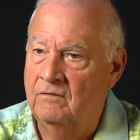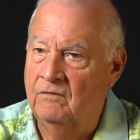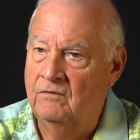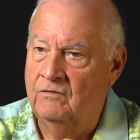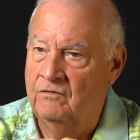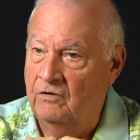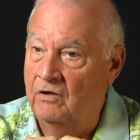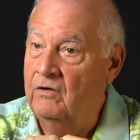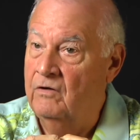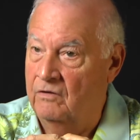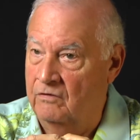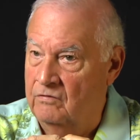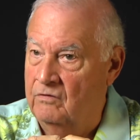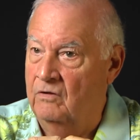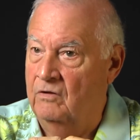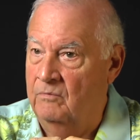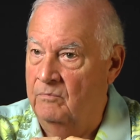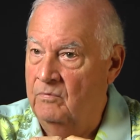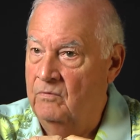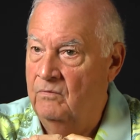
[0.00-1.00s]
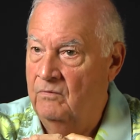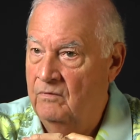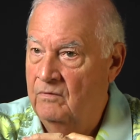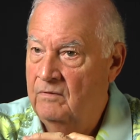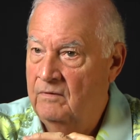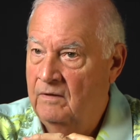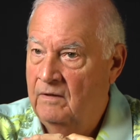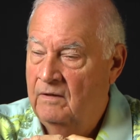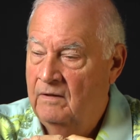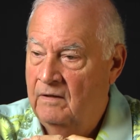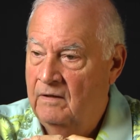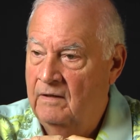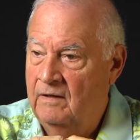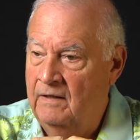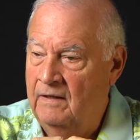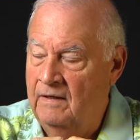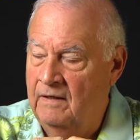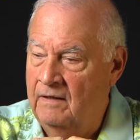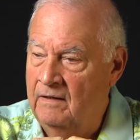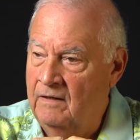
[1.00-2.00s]
serious liberal
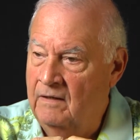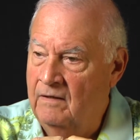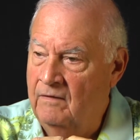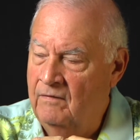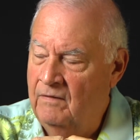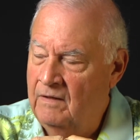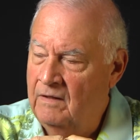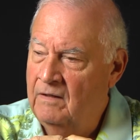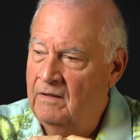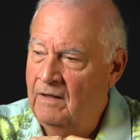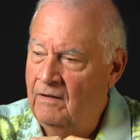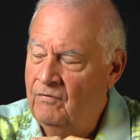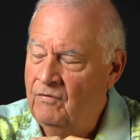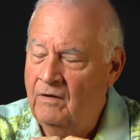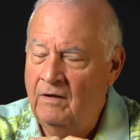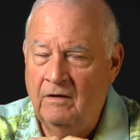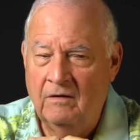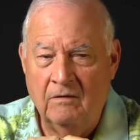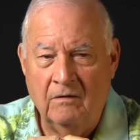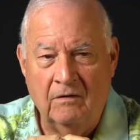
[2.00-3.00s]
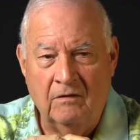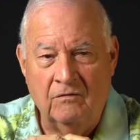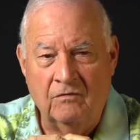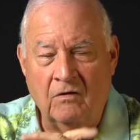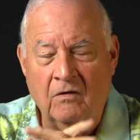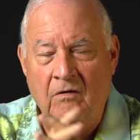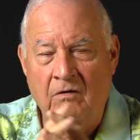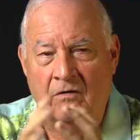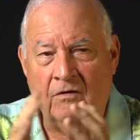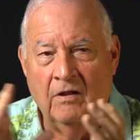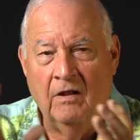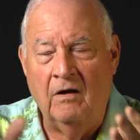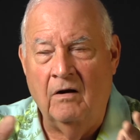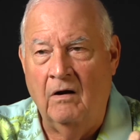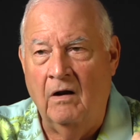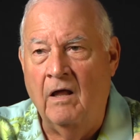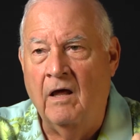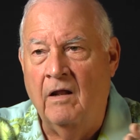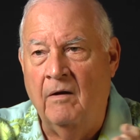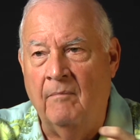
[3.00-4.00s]
and uh, that, I think it's going to tell a
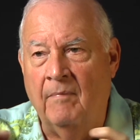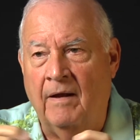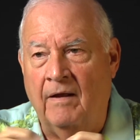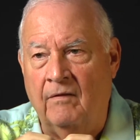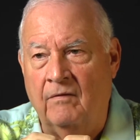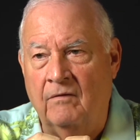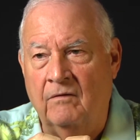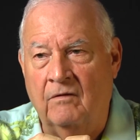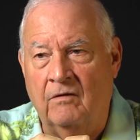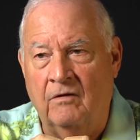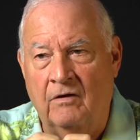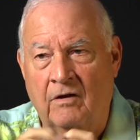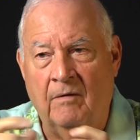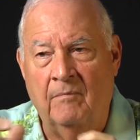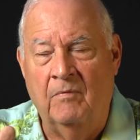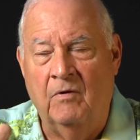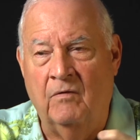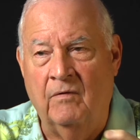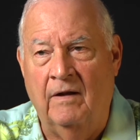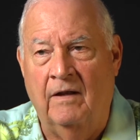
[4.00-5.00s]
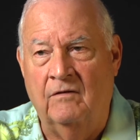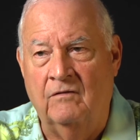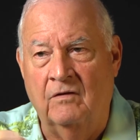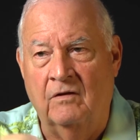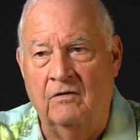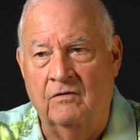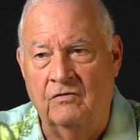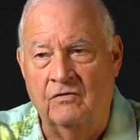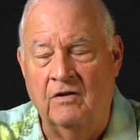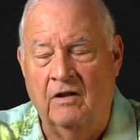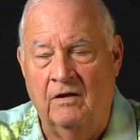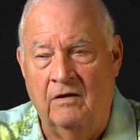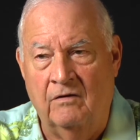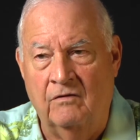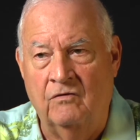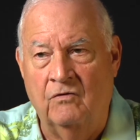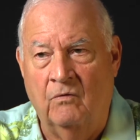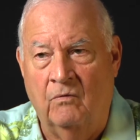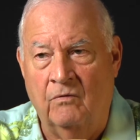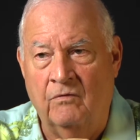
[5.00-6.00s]
lot about the Democrats in the state
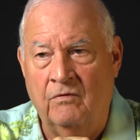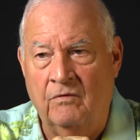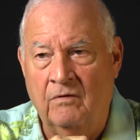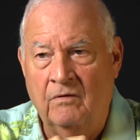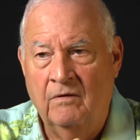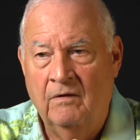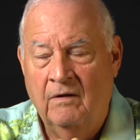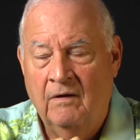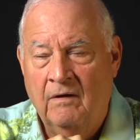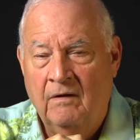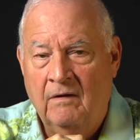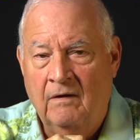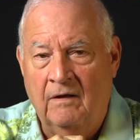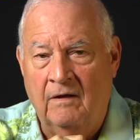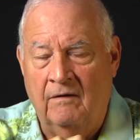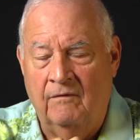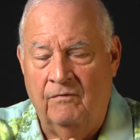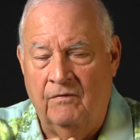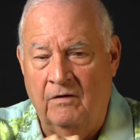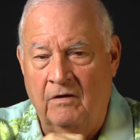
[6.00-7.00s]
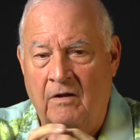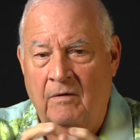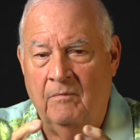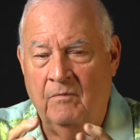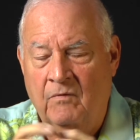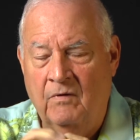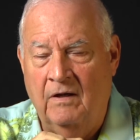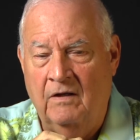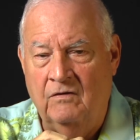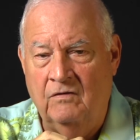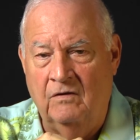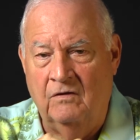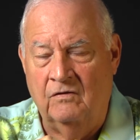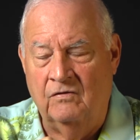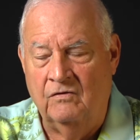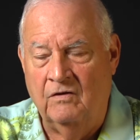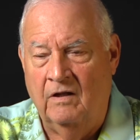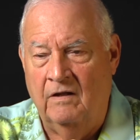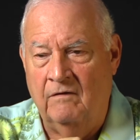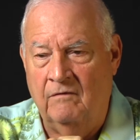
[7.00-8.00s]
of Georgia. Mm-hmm. If the Democrats in the
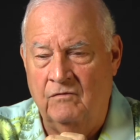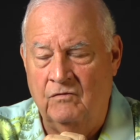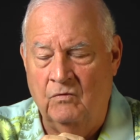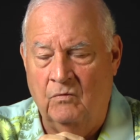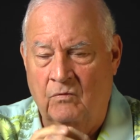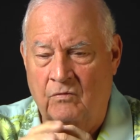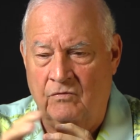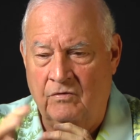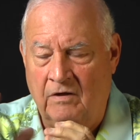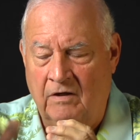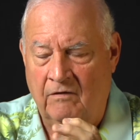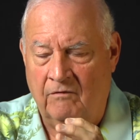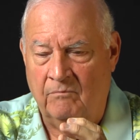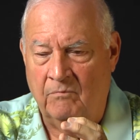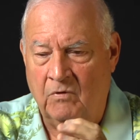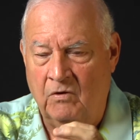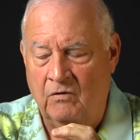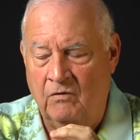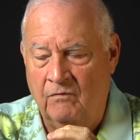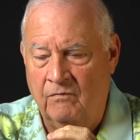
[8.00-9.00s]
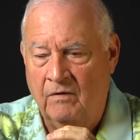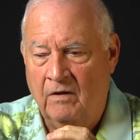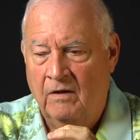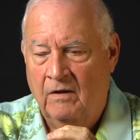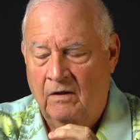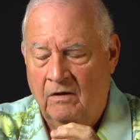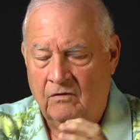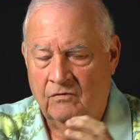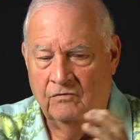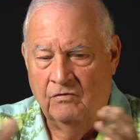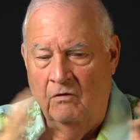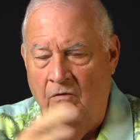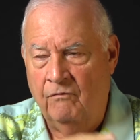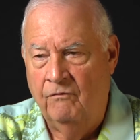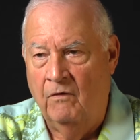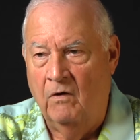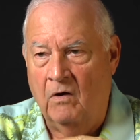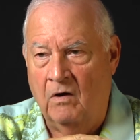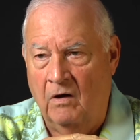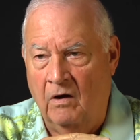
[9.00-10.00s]
state of Georgia have moved so
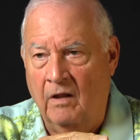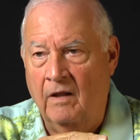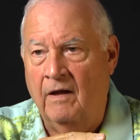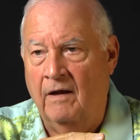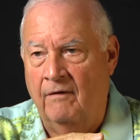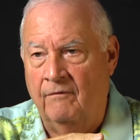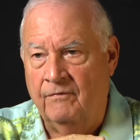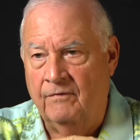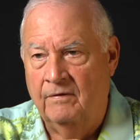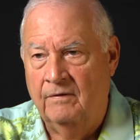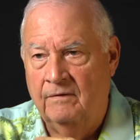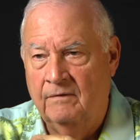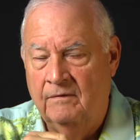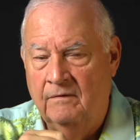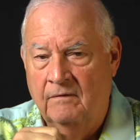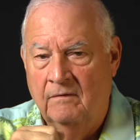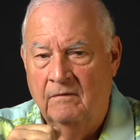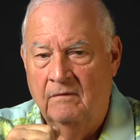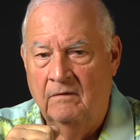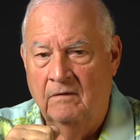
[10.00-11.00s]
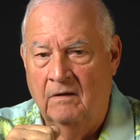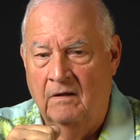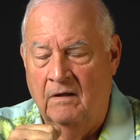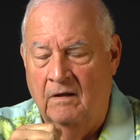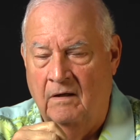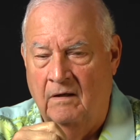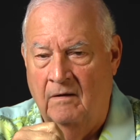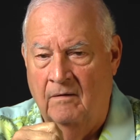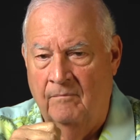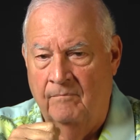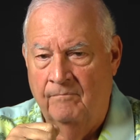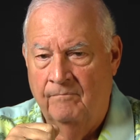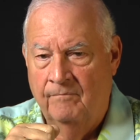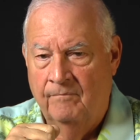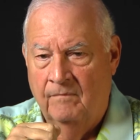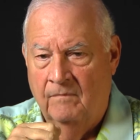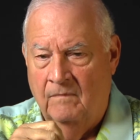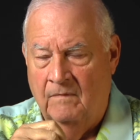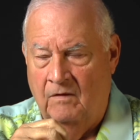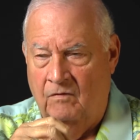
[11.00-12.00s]
far left um,
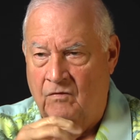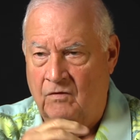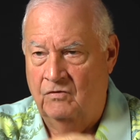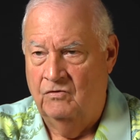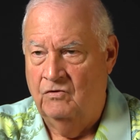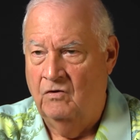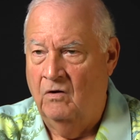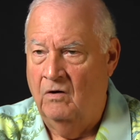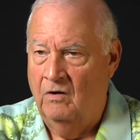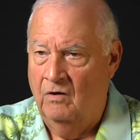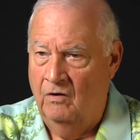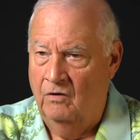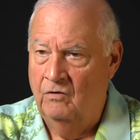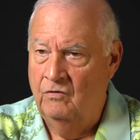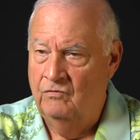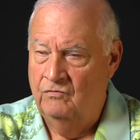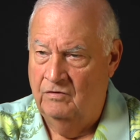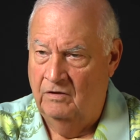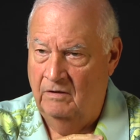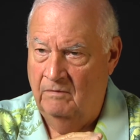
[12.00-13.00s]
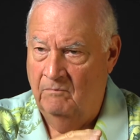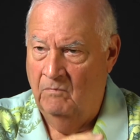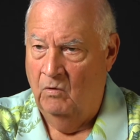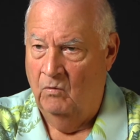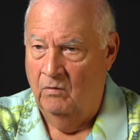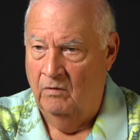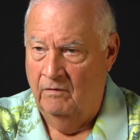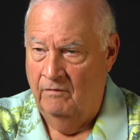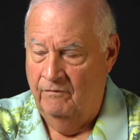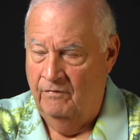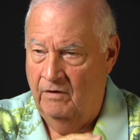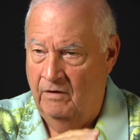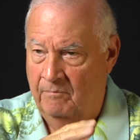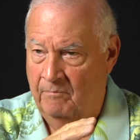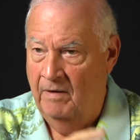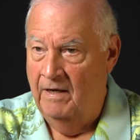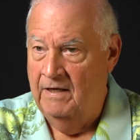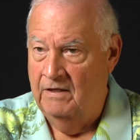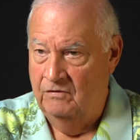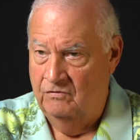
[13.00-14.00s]
that they start losing more of their
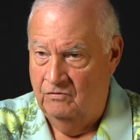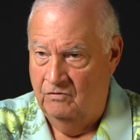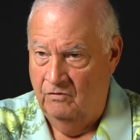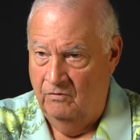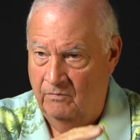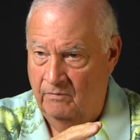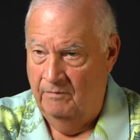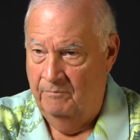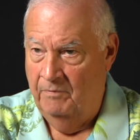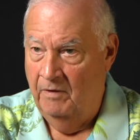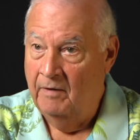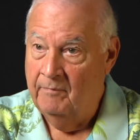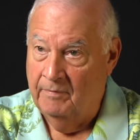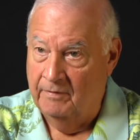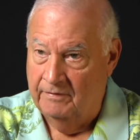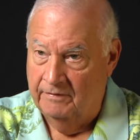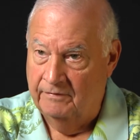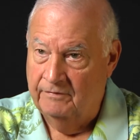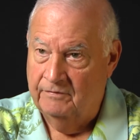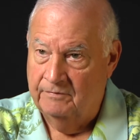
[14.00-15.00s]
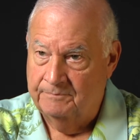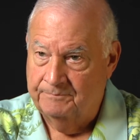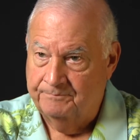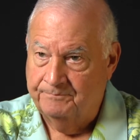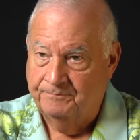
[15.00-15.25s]
base to the Republicans,